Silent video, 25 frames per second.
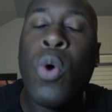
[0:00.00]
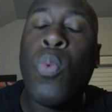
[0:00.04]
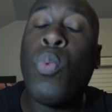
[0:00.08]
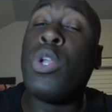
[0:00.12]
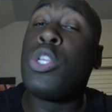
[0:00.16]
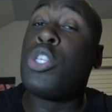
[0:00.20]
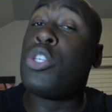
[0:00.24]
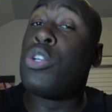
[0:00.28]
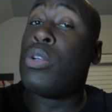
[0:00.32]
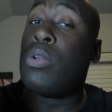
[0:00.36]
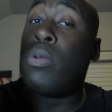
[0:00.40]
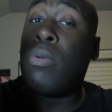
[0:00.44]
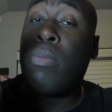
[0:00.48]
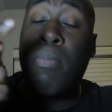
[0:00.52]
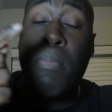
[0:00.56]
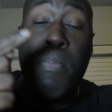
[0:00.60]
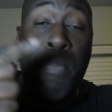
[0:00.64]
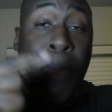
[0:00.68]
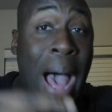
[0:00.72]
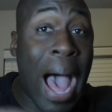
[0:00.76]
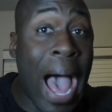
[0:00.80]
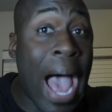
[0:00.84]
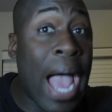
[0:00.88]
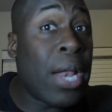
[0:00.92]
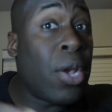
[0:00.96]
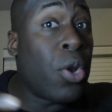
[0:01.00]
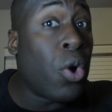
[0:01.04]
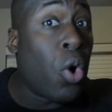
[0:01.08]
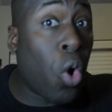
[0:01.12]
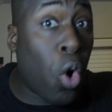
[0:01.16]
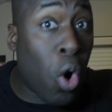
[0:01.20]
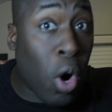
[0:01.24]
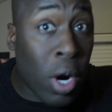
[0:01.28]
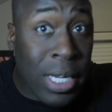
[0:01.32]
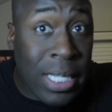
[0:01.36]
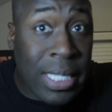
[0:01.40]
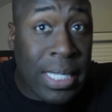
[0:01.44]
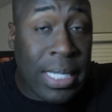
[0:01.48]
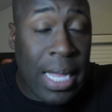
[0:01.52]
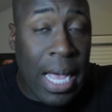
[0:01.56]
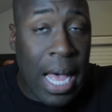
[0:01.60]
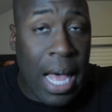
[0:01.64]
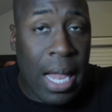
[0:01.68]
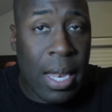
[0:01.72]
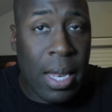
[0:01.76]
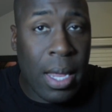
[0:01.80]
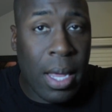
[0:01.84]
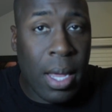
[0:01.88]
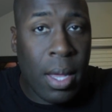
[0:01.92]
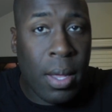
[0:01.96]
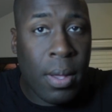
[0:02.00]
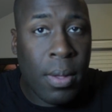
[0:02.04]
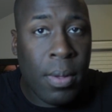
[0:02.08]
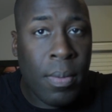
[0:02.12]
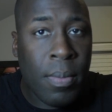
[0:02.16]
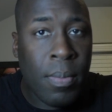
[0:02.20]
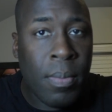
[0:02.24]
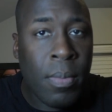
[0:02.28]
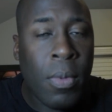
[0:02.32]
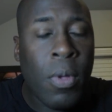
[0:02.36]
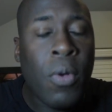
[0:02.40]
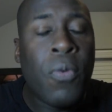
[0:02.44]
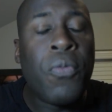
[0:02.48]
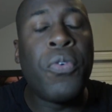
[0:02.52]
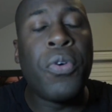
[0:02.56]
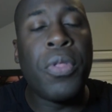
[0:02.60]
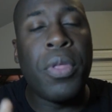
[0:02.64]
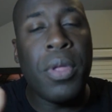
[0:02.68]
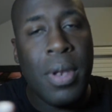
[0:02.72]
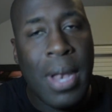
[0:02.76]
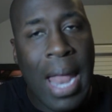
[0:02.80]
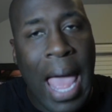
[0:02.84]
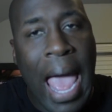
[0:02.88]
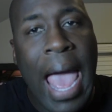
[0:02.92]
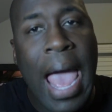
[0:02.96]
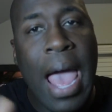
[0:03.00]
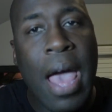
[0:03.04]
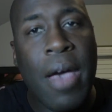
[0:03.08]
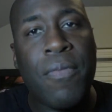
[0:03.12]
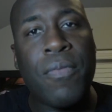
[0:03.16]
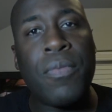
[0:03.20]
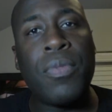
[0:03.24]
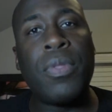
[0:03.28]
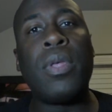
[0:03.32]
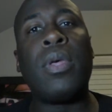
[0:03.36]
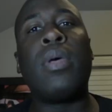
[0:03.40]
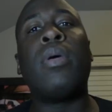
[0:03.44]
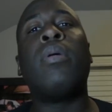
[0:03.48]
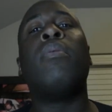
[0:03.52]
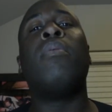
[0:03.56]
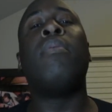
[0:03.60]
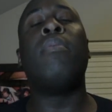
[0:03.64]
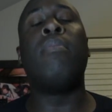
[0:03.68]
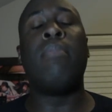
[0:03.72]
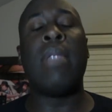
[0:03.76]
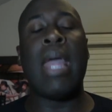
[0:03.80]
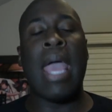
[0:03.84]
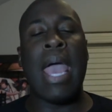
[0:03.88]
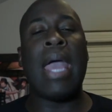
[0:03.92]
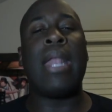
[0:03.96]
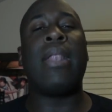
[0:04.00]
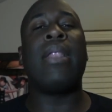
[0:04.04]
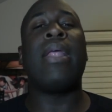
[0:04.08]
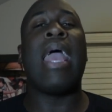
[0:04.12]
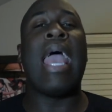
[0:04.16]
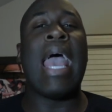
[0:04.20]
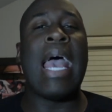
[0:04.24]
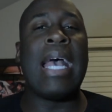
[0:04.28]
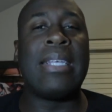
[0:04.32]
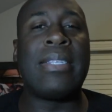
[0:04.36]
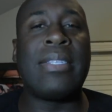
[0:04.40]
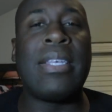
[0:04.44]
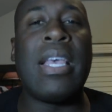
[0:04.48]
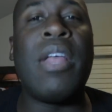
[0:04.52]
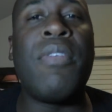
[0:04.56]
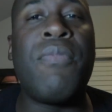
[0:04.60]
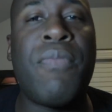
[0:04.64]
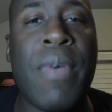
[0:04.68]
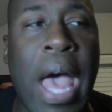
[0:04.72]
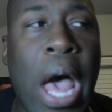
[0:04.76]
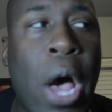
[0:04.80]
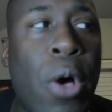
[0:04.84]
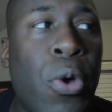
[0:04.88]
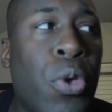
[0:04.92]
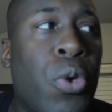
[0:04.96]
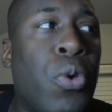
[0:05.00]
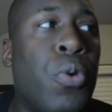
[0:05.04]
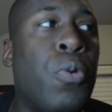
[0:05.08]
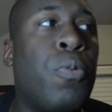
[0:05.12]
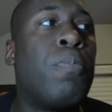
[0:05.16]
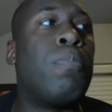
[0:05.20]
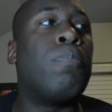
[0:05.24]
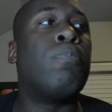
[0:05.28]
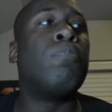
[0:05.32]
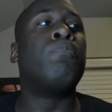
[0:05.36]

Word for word: which you're buying or selling for the NAV, the net asset value.